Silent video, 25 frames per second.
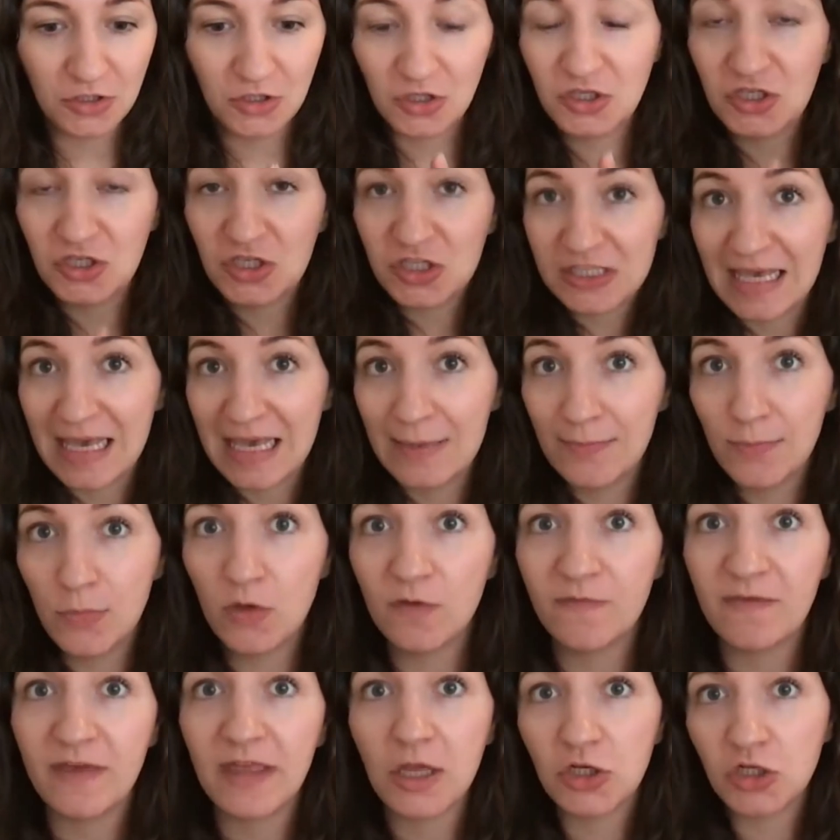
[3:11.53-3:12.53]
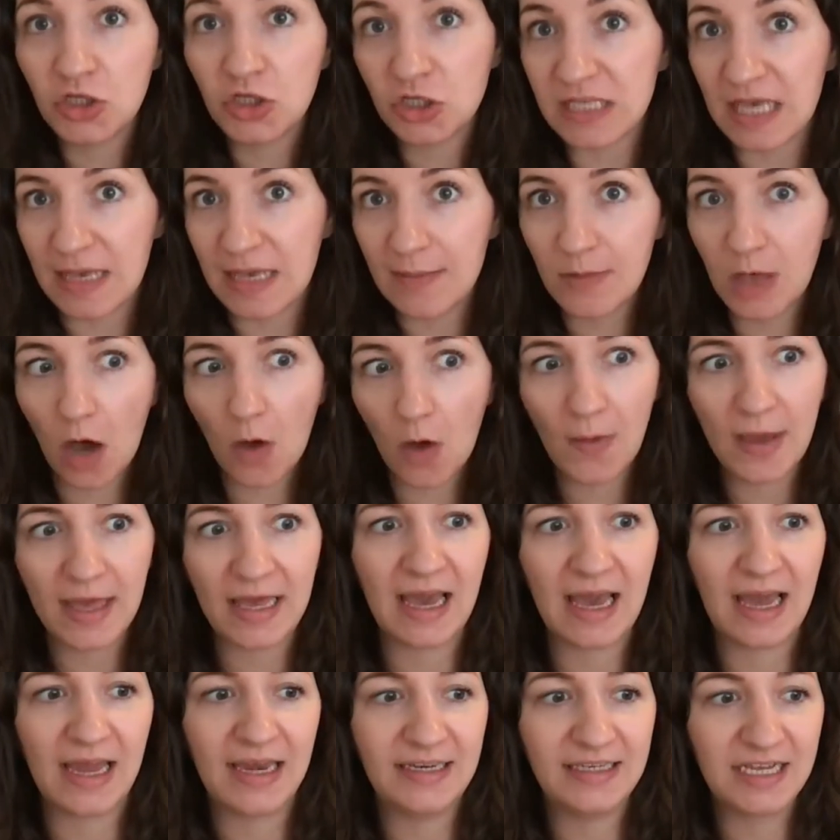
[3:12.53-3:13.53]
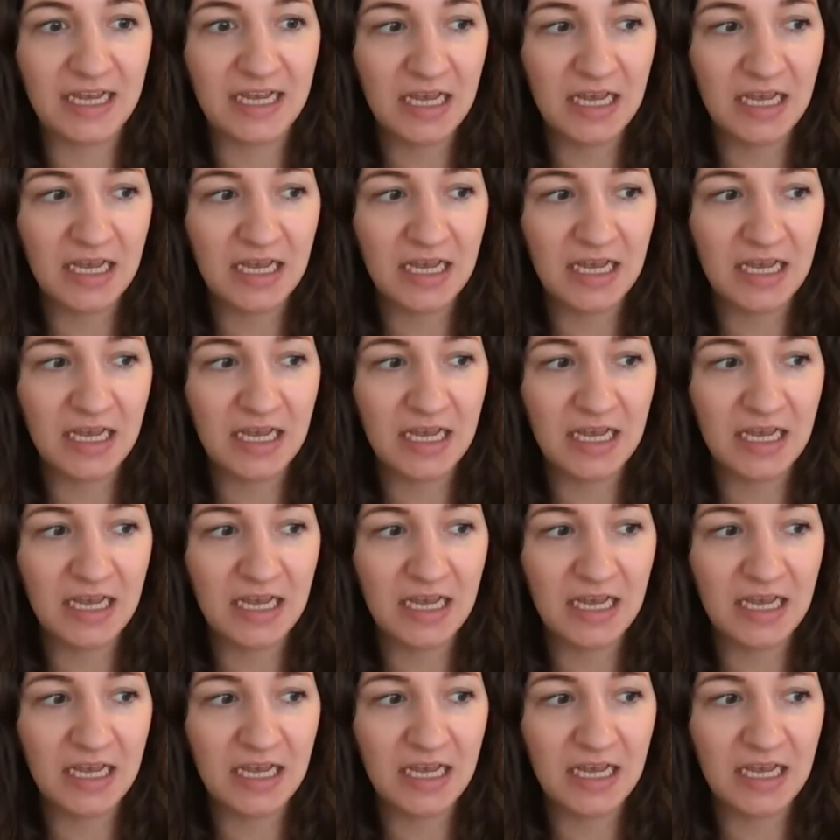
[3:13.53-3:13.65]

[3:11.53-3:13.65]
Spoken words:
just keep moving and just keep going and